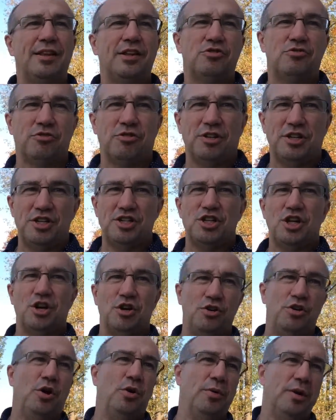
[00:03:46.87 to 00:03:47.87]
literally
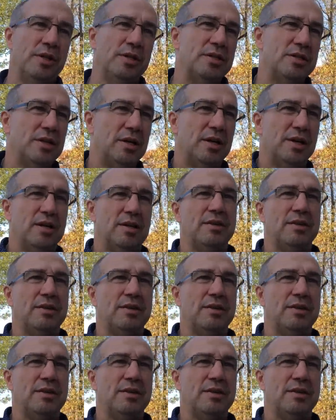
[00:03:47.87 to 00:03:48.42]
share donuts.